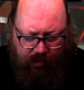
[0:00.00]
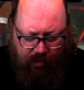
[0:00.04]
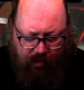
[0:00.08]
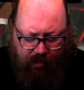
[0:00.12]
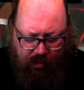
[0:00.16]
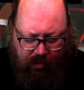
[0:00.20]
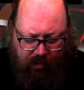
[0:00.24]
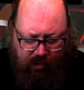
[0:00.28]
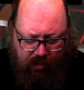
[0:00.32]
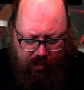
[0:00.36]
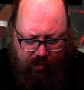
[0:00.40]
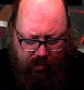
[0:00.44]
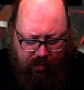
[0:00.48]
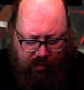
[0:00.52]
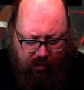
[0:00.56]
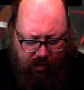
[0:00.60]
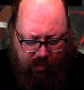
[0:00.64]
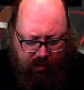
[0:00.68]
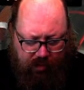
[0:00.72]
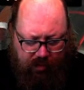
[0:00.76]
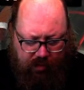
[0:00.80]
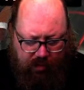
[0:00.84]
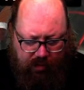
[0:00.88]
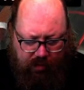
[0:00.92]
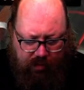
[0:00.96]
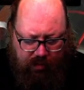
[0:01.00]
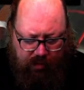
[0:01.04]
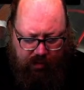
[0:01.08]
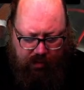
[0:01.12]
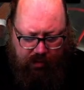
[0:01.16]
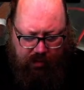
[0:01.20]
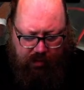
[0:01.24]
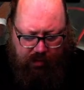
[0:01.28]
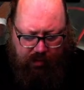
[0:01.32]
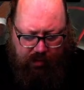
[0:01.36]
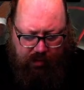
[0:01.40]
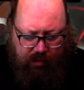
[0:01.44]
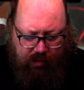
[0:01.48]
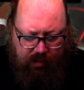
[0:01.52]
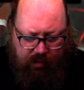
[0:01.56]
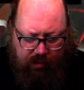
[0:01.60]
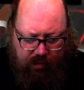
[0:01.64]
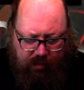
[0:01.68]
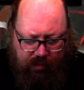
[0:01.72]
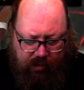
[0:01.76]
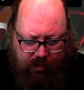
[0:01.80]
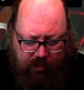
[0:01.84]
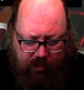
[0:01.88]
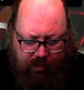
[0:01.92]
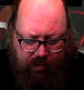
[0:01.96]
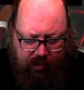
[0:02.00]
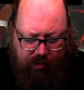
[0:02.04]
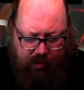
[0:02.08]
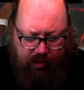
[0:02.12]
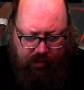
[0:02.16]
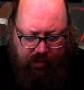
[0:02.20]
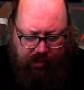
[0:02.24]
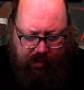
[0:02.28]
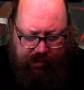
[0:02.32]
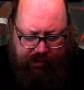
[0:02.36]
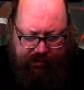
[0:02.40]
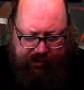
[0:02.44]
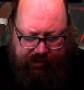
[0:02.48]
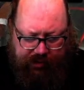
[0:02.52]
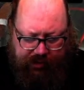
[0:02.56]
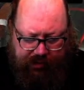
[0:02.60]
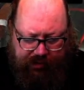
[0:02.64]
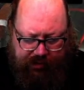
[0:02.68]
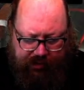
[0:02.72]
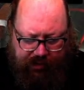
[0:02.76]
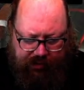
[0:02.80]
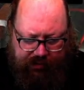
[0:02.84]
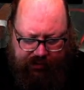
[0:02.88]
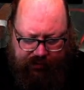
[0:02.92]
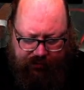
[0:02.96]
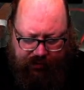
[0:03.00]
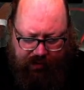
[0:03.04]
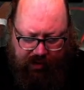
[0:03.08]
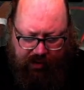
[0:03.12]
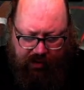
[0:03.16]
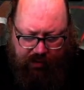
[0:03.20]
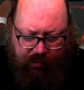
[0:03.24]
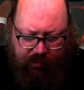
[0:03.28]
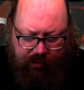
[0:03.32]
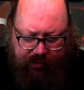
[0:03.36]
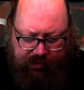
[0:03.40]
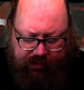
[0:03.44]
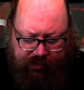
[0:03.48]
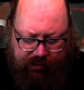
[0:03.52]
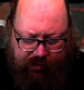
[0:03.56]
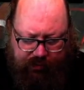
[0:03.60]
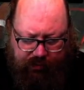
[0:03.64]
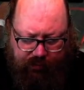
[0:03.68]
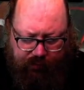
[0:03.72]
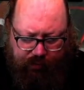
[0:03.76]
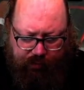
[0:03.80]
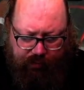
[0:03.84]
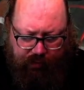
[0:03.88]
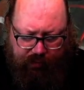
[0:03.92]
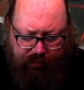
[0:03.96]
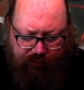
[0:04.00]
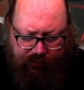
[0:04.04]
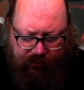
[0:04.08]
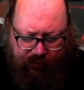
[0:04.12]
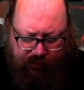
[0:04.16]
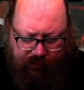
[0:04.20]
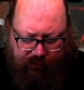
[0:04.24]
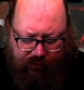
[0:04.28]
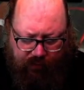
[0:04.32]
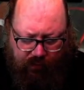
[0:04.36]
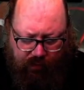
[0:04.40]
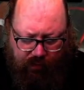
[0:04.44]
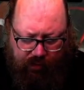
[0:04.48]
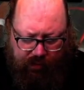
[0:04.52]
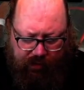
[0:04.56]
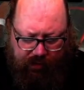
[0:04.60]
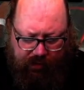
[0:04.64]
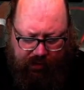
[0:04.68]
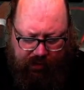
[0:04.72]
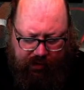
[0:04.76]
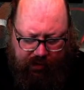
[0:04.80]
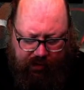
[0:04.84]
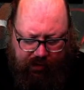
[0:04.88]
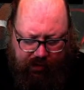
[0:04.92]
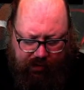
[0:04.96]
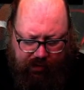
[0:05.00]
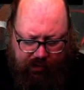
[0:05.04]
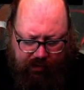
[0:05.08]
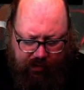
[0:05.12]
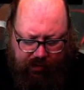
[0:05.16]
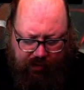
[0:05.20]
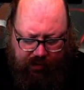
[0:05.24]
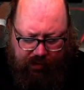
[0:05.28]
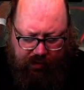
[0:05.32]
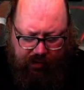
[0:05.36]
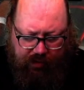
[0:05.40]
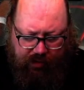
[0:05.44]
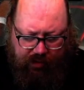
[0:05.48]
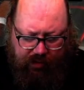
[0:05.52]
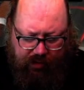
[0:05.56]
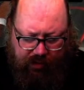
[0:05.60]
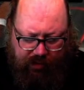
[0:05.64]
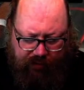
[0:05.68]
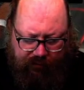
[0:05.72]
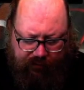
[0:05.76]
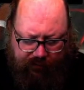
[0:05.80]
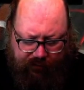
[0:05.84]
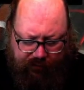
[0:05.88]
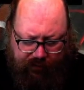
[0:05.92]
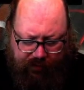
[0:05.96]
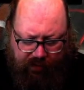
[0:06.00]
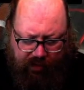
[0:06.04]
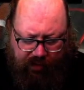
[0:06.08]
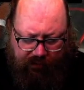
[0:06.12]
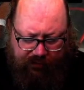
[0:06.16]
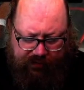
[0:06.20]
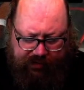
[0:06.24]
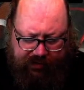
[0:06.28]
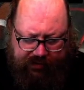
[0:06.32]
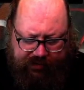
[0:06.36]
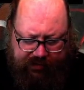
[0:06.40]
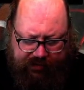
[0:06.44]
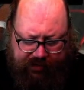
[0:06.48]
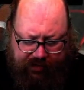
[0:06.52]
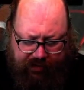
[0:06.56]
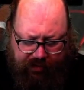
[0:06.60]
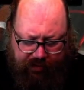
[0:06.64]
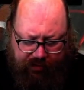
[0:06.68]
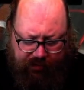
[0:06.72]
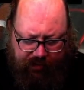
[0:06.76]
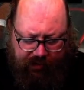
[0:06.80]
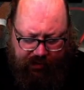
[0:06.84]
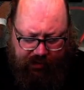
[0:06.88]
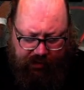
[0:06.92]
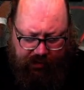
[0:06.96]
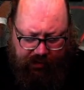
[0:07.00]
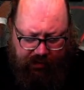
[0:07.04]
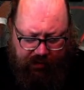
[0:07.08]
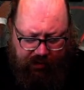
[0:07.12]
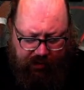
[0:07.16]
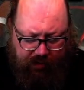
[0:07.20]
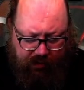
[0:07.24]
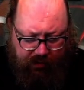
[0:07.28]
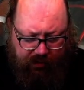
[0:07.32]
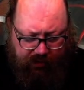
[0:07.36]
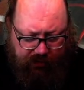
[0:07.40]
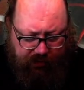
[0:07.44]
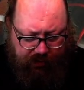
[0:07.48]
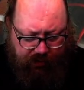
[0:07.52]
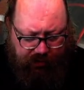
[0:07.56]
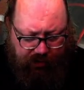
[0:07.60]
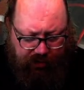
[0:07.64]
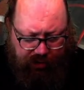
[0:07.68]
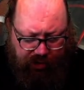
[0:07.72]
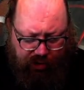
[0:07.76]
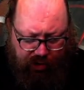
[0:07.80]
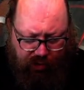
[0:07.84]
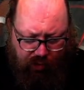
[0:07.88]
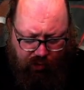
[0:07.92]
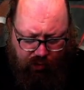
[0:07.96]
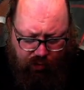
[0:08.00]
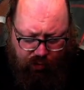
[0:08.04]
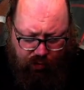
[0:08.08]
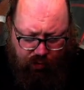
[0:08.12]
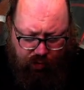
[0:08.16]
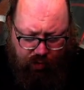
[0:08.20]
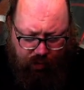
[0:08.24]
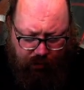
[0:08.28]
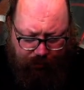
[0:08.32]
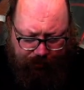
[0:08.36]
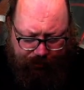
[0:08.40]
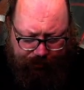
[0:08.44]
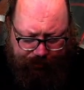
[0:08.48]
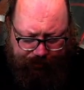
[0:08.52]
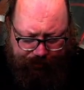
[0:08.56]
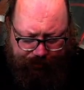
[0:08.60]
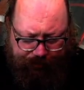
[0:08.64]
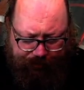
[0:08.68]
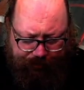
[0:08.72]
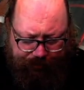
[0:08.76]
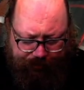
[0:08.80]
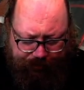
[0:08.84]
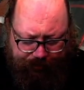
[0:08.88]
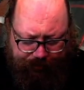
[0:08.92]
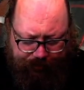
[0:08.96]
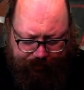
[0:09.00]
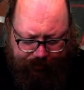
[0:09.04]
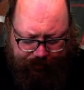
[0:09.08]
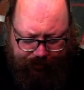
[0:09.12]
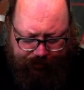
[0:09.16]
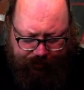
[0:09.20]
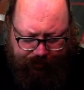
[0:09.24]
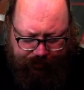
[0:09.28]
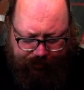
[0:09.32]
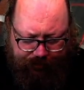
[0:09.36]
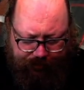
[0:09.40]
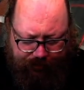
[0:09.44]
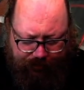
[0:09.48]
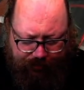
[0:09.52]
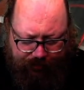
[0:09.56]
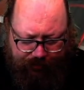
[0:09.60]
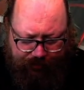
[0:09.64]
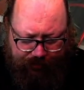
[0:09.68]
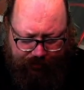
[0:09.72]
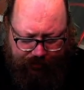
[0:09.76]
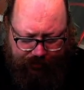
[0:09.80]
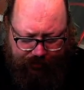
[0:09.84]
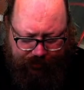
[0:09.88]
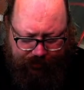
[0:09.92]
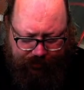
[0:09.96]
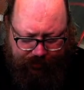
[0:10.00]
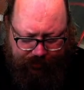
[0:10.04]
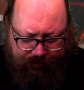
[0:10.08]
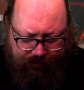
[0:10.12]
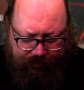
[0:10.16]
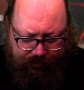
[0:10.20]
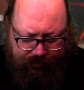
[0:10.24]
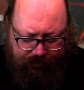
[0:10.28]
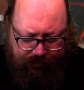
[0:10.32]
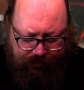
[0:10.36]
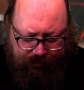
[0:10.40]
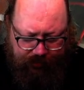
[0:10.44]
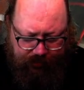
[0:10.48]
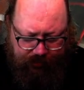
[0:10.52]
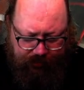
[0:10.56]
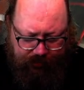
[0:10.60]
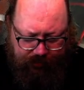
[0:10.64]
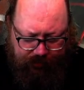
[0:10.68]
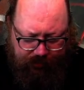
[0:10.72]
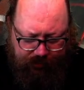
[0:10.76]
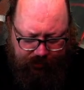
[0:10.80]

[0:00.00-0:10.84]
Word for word: and that everything still looks like it should you can see 8 gigabyte RAM you can see that it's an i5 6300U